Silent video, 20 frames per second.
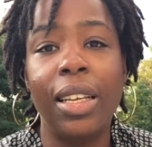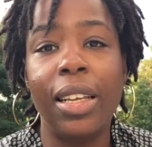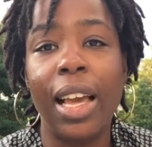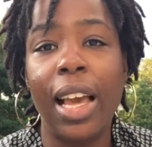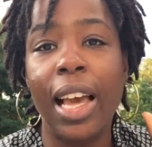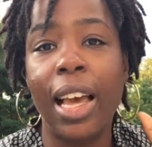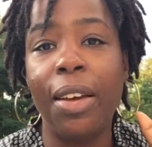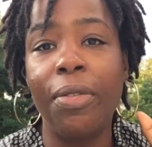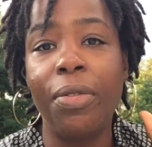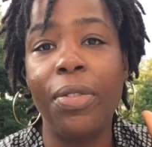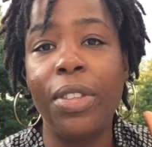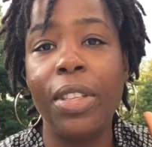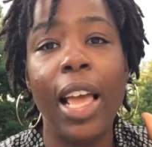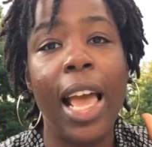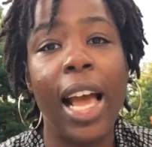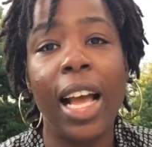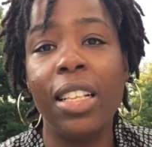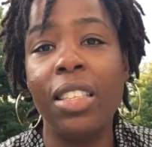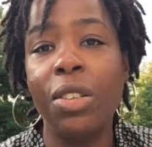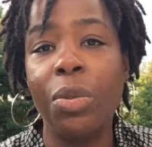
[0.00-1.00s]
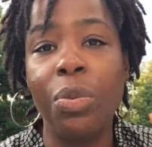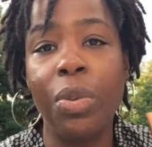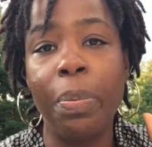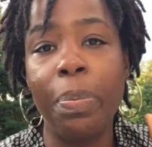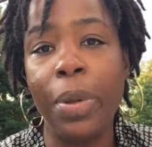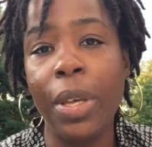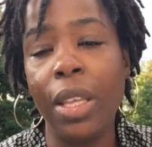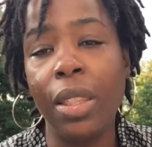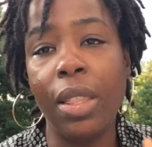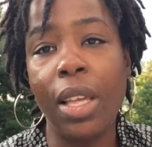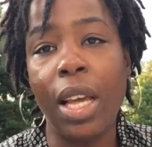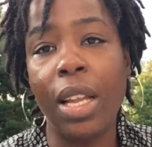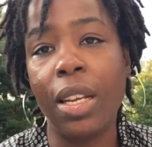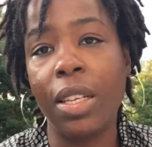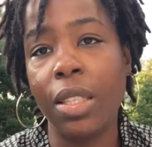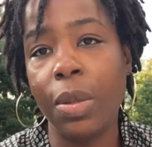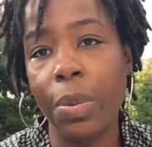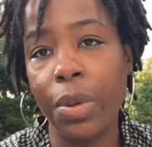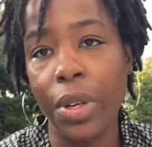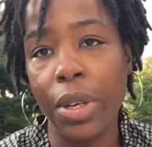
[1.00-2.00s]
have had to repeat that
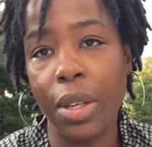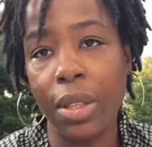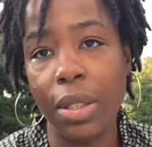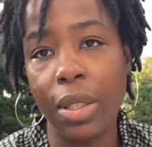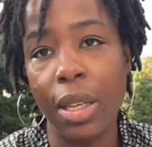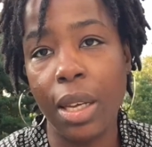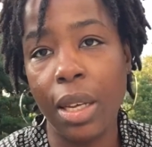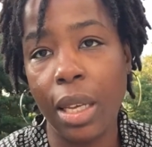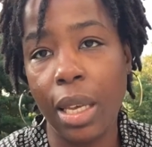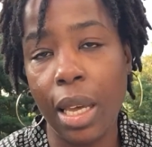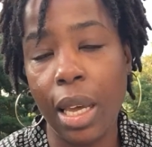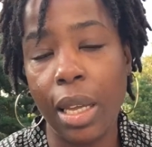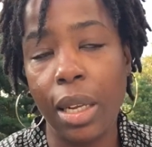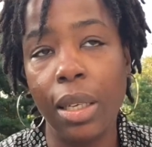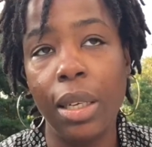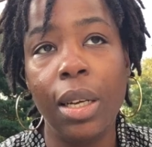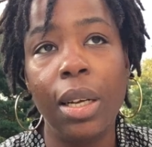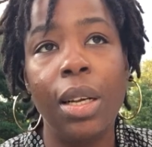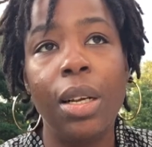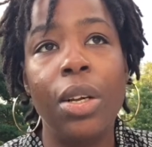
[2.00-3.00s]
experience again.